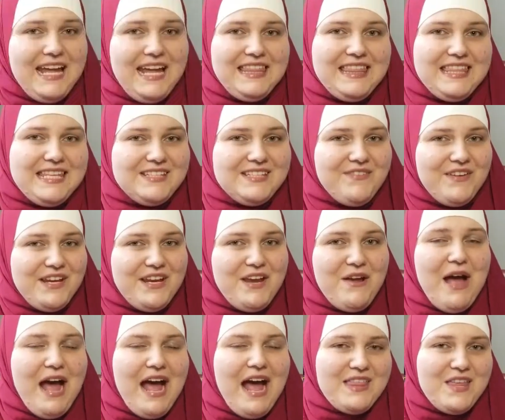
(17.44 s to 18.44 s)
In this video,
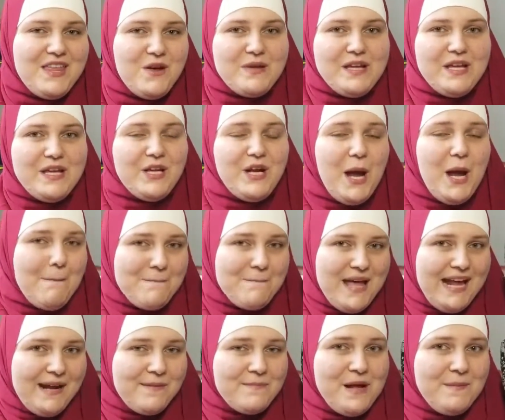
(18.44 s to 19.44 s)
I thought we could
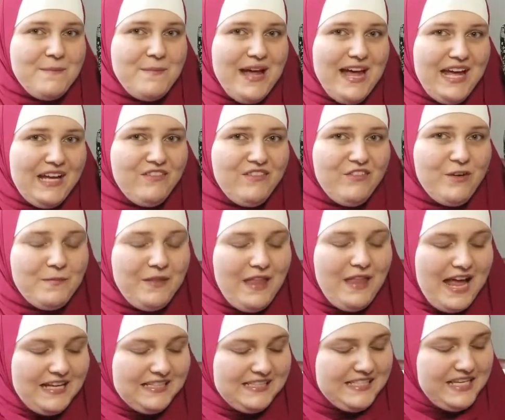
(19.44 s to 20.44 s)
unpack my bag from
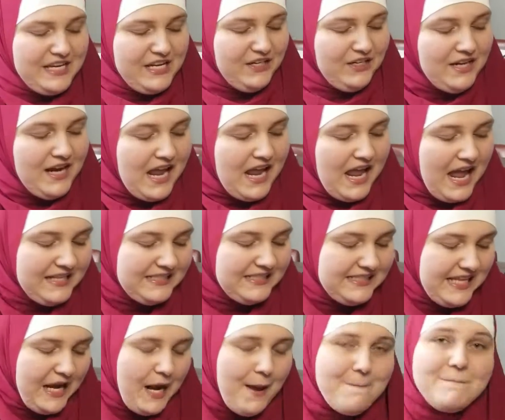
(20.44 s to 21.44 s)
last year and
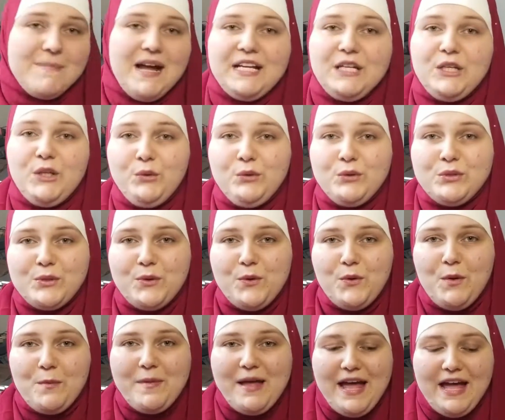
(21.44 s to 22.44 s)
set up my new school
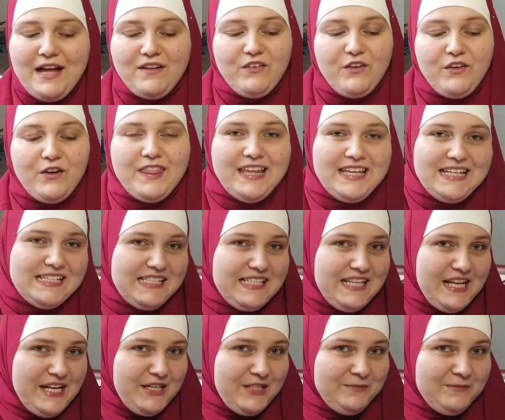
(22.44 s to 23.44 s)
bag for this
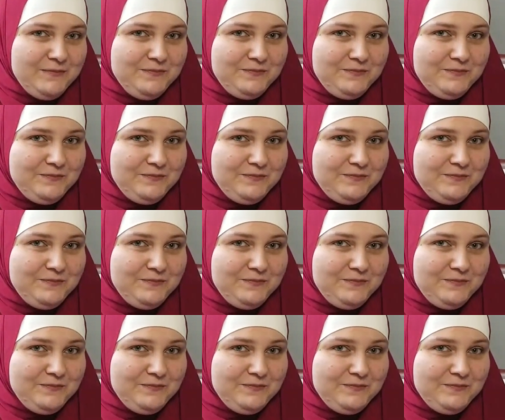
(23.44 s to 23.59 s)
year.